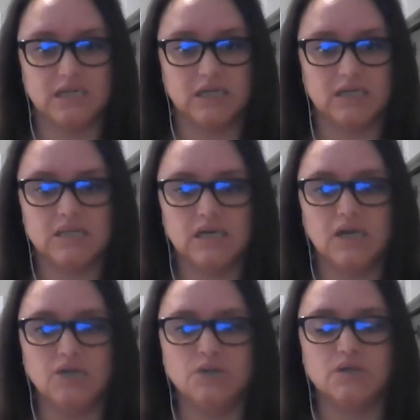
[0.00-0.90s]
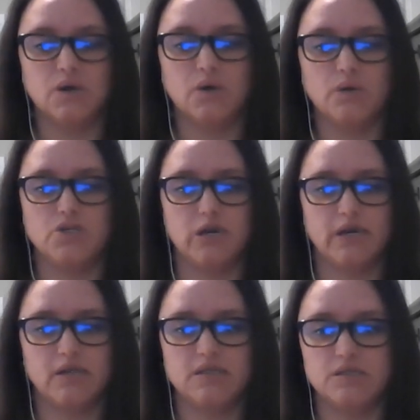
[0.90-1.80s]
it. So the
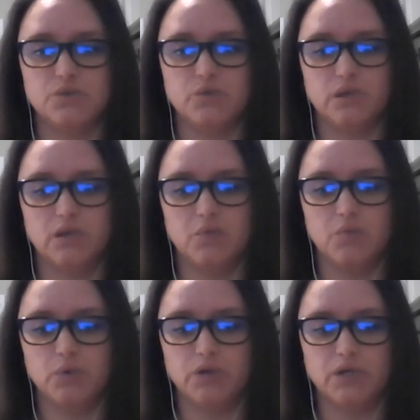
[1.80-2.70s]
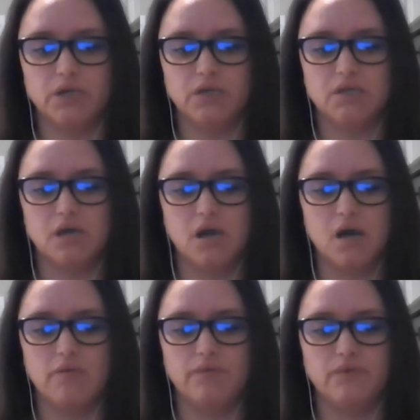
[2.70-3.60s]
checklist is really important
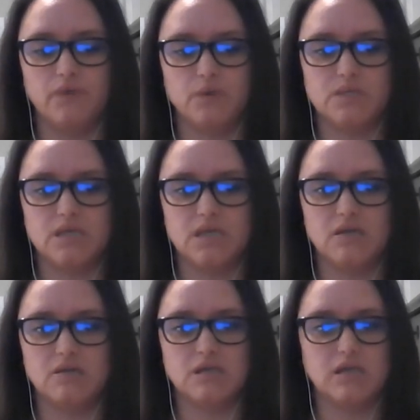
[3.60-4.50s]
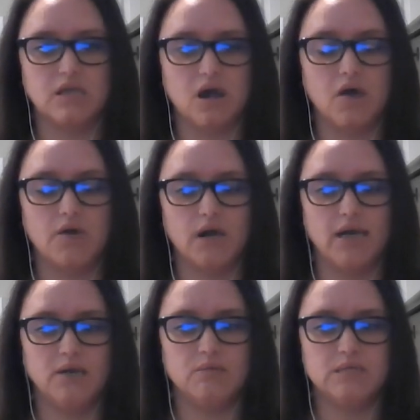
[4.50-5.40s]
for those things, and then the other
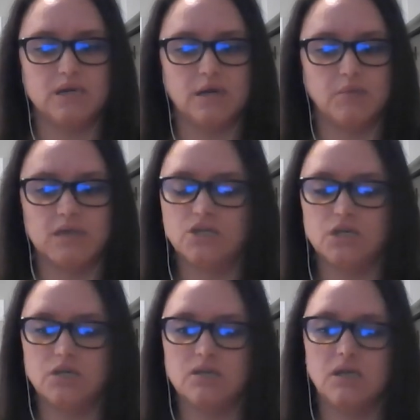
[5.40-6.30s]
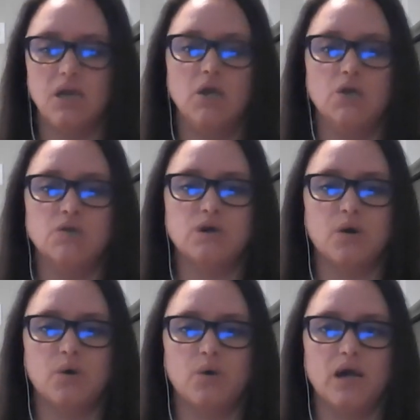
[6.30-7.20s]
items that I mentioned.
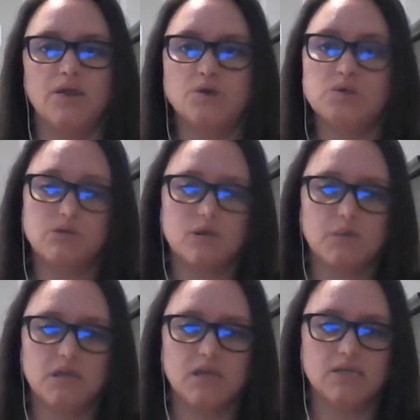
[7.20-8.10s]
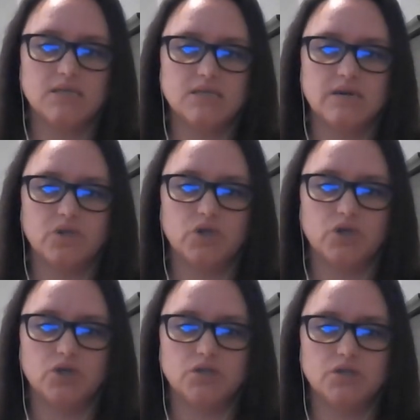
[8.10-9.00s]
So those are some of the lessons I've
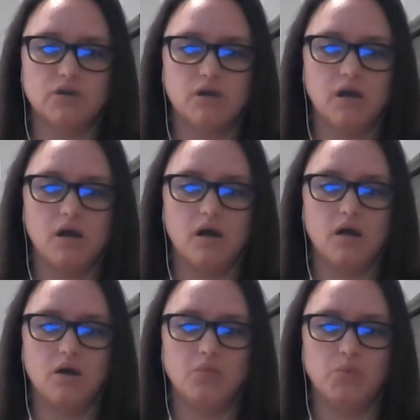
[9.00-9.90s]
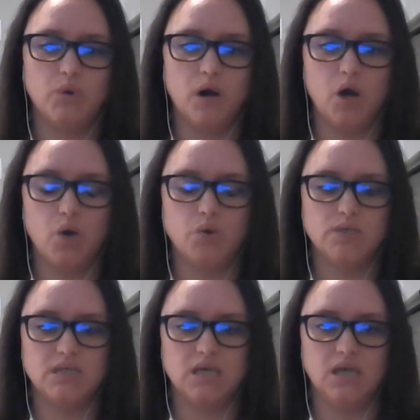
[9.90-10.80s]
learned while
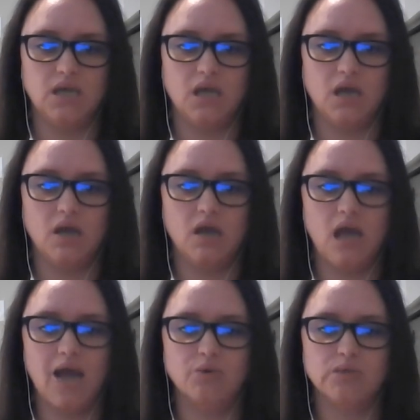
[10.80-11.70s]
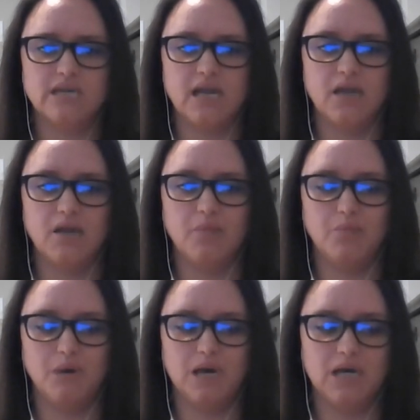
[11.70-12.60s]
hosting. I will say
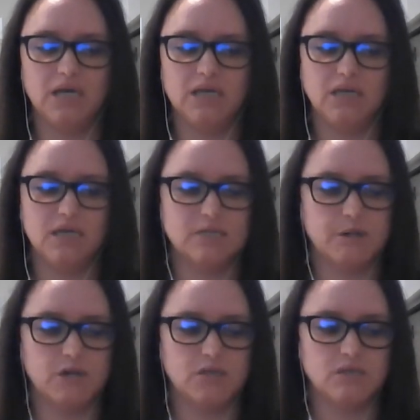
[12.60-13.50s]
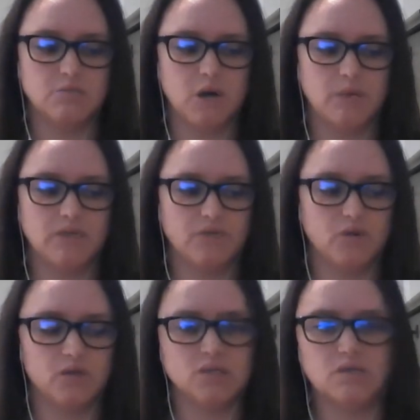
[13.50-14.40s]
my experience is probably different
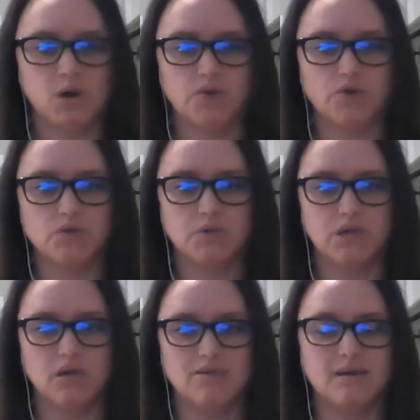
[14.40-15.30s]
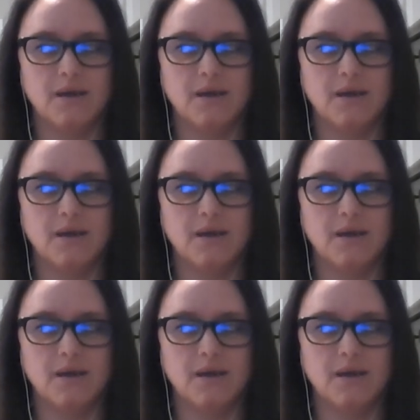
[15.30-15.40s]
than some others, because